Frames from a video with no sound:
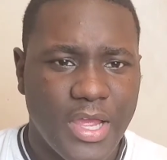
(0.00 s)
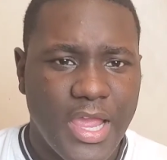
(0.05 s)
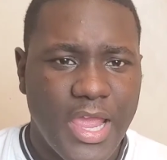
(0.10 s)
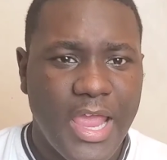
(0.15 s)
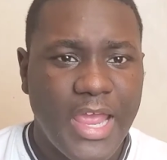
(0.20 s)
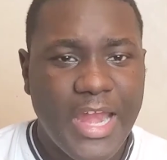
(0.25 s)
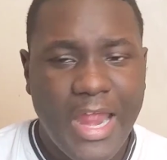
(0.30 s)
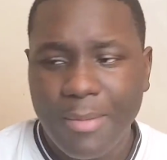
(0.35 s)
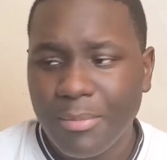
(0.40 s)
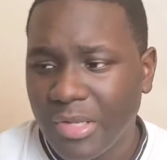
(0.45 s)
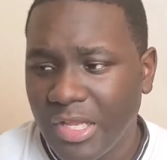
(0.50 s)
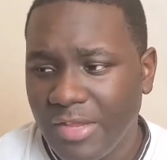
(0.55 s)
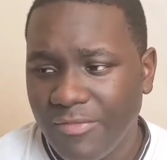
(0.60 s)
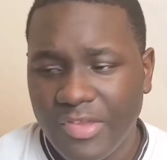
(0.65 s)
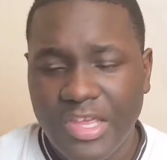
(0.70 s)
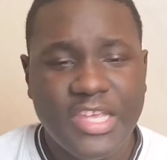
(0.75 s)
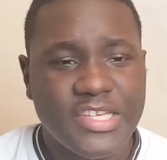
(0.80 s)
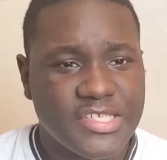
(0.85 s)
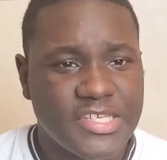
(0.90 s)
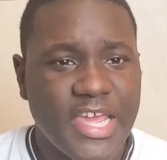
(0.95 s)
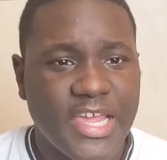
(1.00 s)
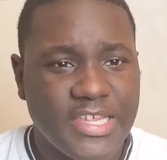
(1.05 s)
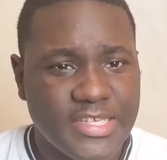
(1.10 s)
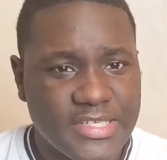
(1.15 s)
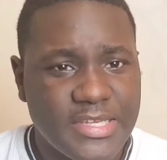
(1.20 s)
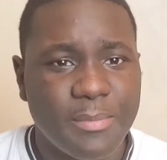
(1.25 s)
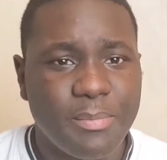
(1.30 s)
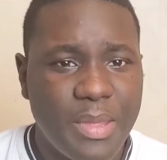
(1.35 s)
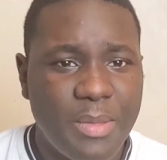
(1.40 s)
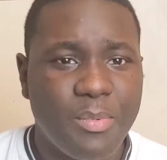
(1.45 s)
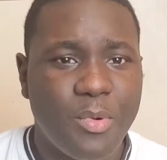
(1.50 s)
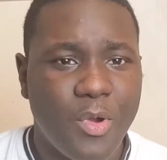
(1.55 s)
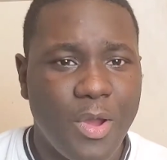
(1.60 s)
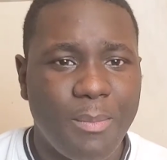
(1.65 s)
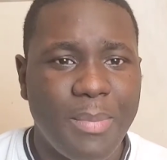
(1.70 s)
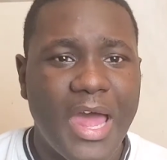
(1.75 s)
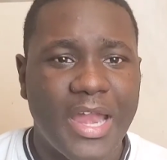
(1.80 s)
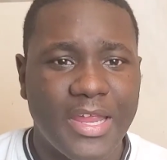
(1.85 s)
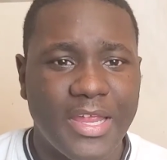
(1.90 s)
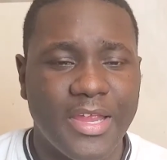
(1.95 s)
And I believe it is taking some people up
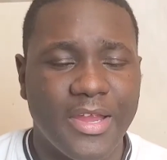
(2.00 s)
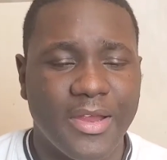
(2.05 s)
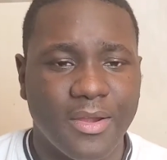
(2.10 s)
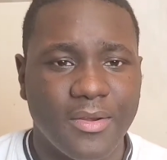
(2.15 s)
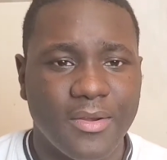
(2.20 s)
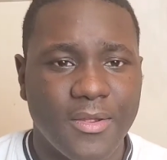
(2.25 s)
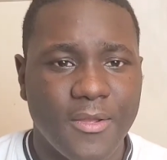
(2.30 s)
out of here.